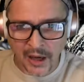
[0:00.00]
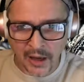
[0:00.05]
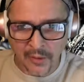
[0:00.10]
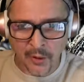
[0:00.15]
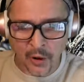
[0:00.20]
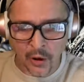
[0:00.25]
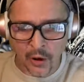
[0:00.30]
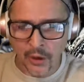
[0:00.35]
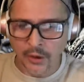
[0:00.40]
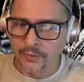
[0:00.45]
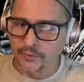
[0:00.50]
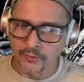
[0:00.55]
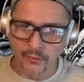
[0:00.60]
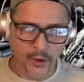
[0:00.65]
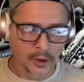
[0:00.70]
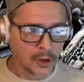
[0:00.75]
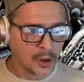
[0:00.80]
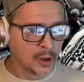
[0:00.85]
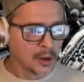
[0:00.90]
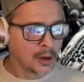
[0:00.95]
neighborhood.
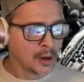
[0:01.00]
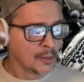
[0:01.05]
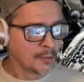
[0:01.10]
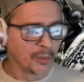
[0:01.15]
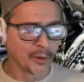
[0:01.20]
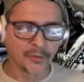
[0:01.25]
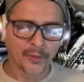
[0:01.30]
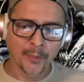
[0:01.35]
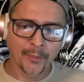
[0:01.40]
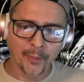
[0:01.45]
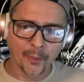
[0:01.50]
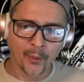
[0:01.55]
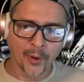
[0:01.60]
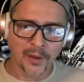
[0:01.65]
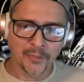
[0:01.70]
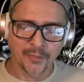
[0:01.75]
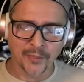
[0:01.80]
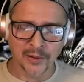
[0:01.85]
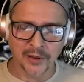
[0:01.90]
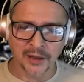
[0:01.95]
But the
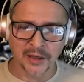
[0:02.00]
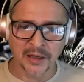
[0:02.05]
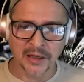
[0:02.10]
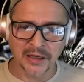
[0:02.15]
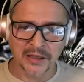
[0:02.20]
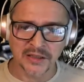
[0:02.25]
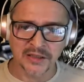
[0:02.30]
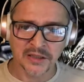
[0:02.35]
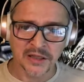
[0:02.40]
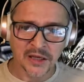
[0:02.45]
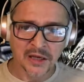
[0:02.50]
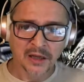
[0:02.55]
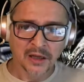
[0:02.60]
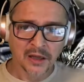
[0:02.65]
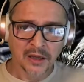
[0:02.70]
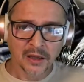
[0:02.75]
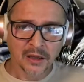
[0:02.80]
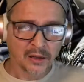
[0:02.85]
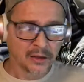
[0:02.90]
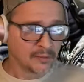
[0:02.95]
point being is
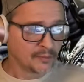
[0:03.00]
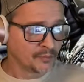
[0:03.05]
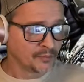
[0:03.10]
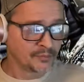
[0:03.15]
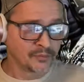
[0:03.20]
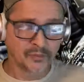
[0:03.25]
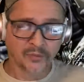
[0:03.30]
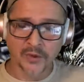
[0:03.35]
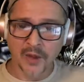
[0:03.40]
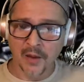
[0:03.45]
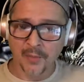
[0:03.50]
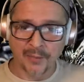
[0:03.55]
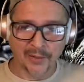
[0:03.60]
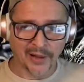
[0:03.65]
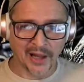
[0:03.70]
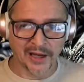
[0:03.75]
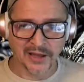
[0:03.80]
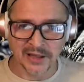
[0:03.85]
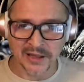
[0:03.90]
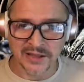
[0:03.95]
their
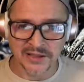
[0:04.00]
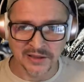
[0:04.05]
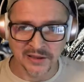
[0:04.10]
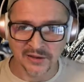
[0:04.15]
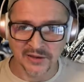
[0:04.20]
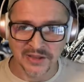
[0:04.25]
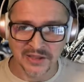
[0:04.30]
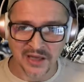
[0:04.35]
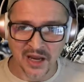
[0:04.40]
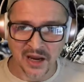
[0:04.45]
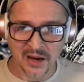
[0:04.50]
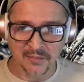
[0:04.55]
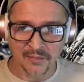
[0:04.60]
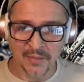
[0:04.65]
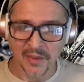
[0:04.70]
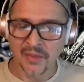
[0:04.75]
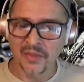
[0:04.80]
plight is still the same.